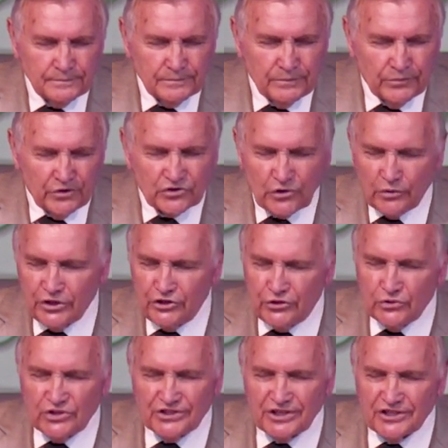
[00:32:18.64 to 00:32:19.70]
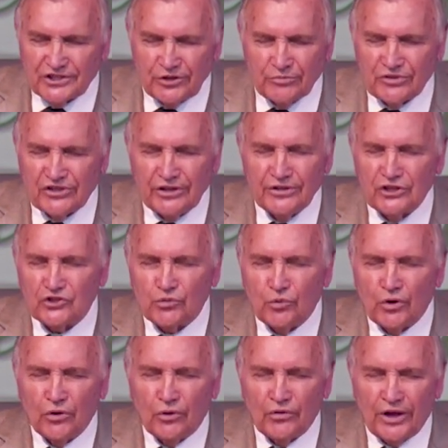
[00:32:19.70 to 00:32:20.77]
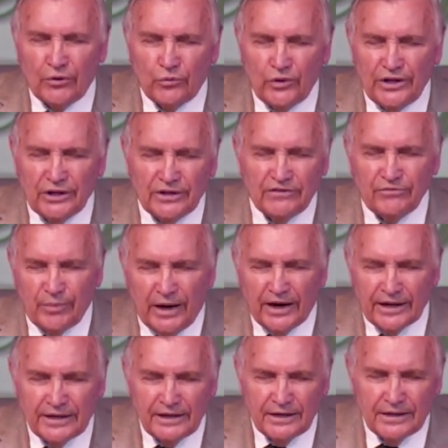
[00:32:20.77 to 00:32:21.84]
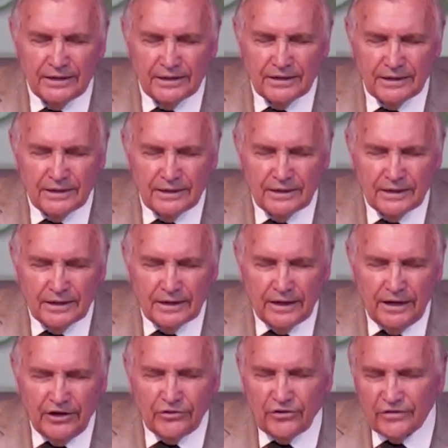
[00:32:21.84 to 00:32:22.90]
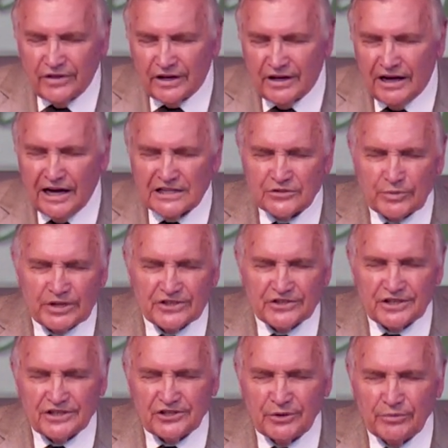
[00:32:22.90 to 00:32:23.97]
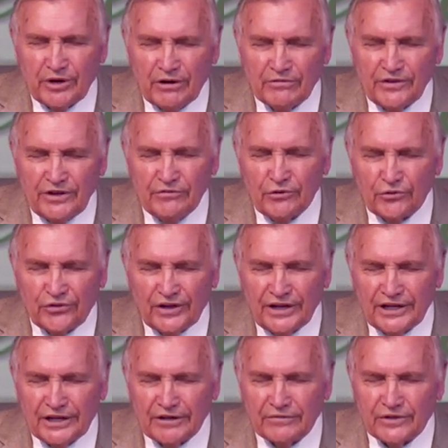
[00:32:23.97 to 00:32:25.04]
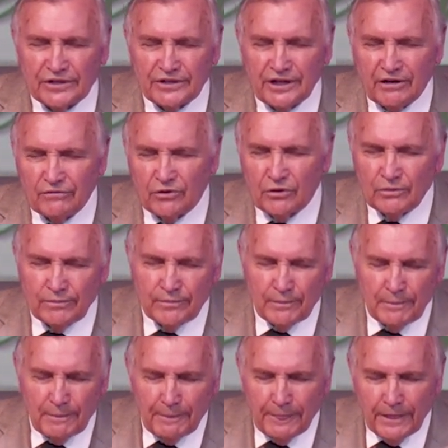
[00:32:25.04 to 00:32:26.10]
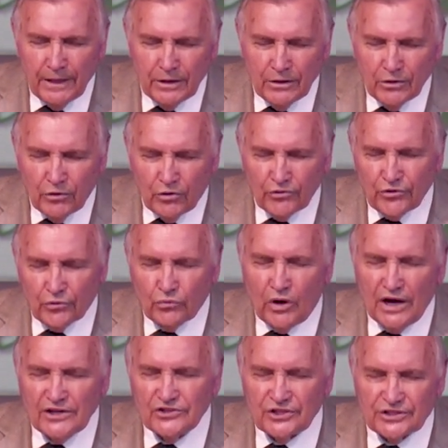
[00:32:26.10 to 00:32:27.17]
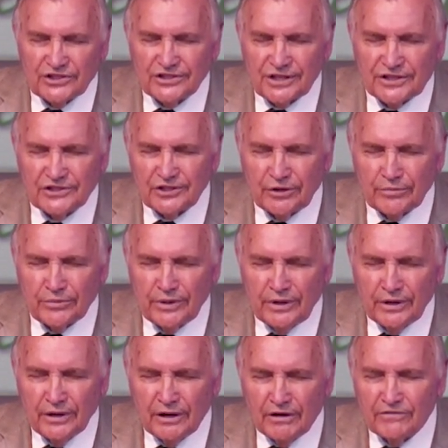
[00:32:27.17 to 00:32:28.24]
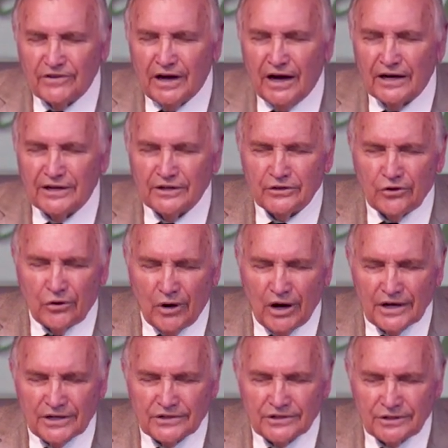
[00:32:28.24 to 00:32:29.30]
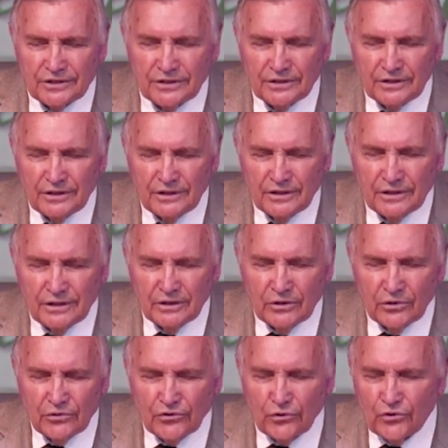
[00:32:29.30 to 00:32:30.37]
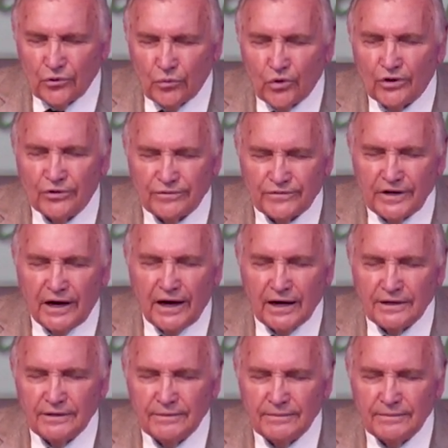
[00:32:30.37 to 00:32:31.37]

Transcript: There's only two systems in this world that we live by either the cosmic system of evil thinking of the devil or the righteous system of God in Christ through the Word of God.